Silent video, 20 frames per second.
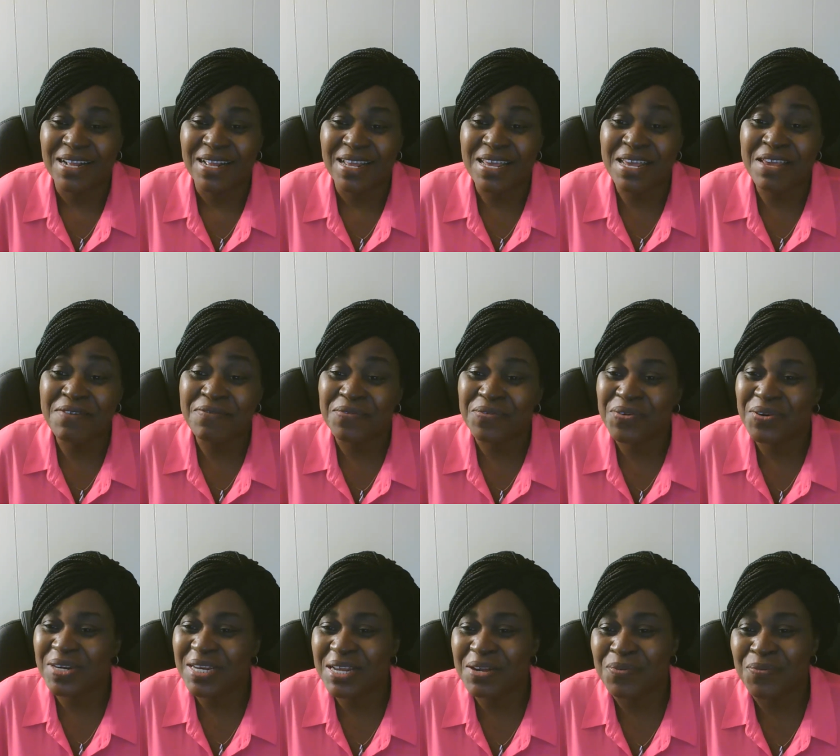if
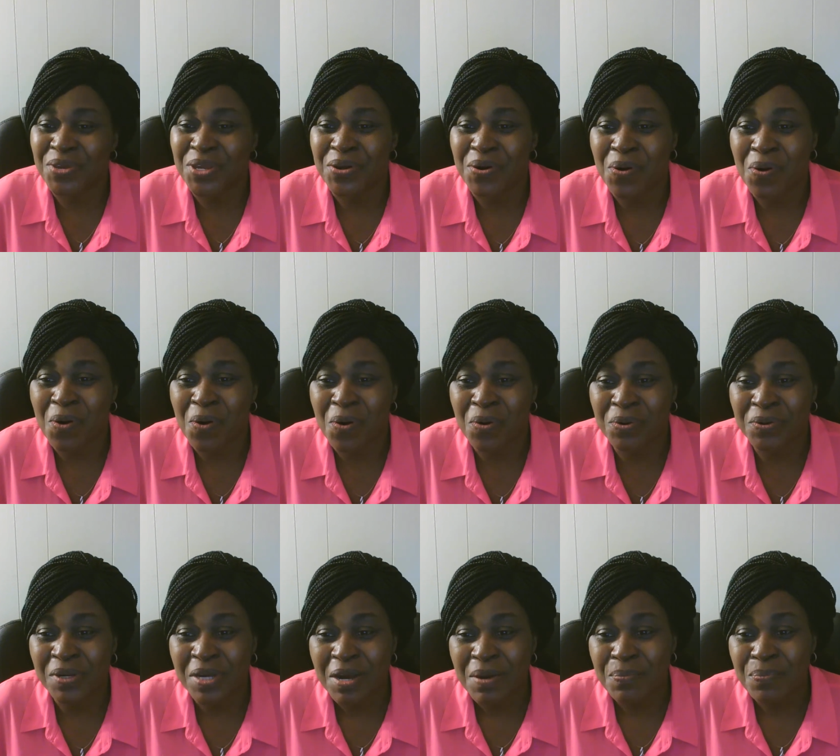only we
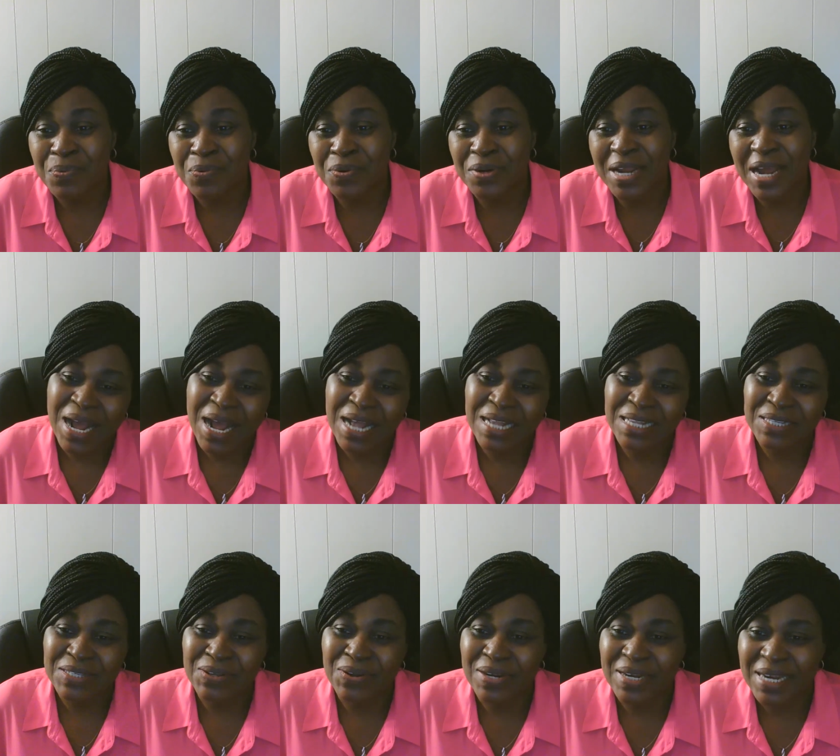all put
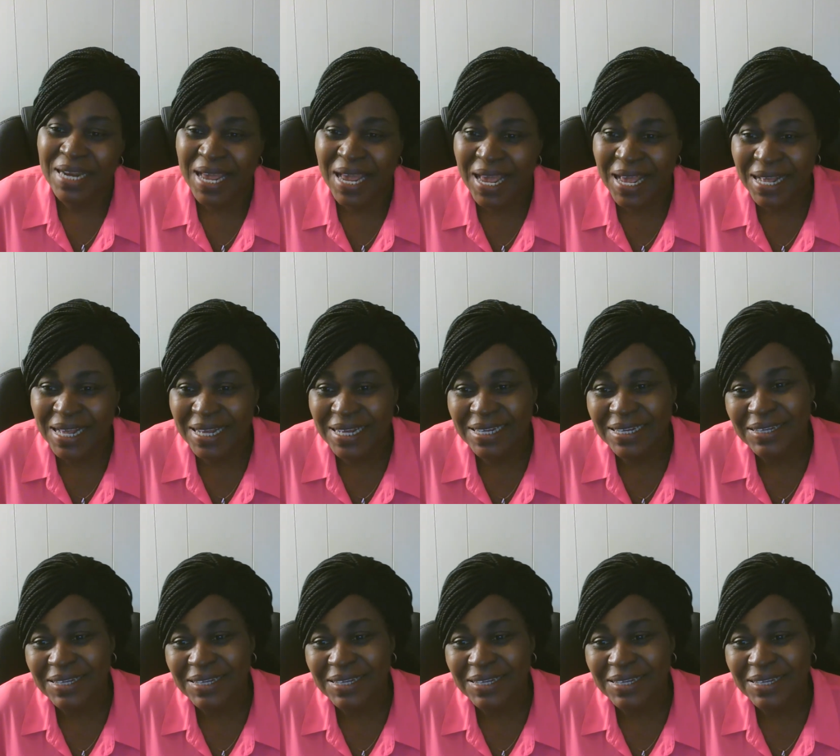hands on deck